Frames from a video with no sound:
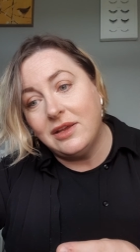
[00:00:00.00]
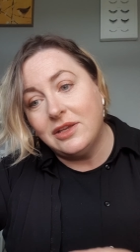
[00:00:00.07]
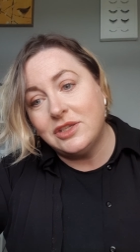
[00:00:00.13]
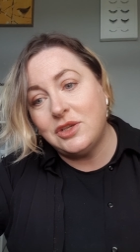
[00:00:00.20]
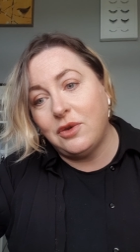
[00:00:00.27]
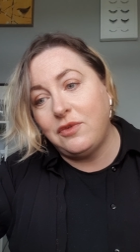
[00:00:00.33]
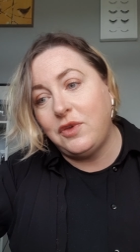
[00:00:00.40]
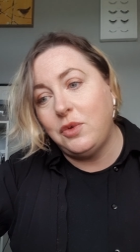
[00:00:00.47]

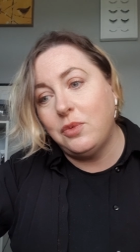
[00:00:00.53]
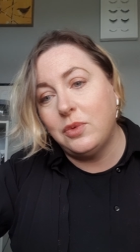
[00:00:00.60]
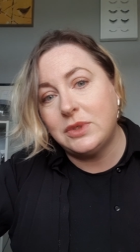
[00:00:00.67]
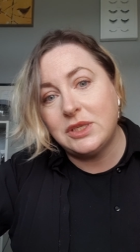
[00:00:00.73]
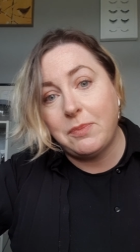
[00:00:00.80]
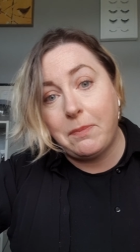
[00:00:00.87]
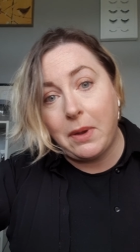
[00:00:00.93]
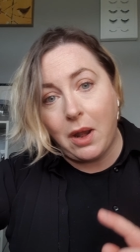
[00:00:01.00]
so if you were
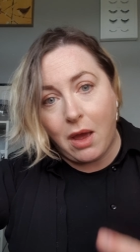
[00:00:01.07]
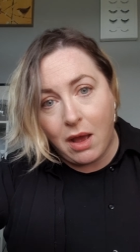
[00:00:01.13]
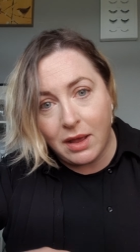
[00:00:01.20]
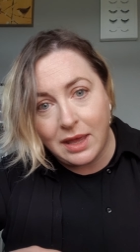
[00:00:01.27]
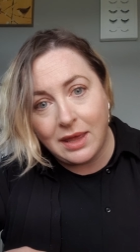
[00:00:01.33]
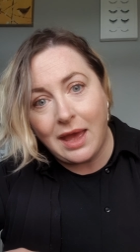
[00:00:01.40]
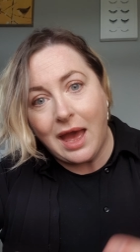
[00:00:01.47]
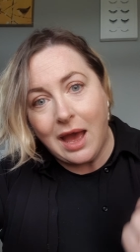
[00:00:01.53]
to
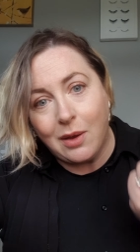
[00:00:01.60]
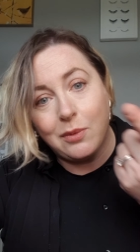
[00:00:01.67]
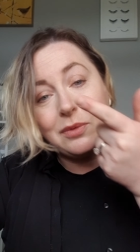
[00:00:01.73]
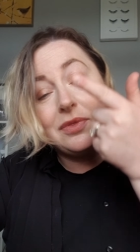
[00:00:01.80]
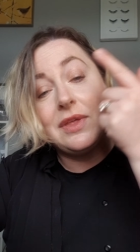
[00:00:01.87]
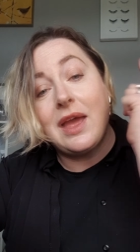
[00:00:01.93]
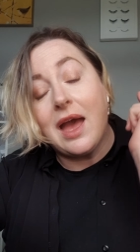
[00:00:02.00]
block out the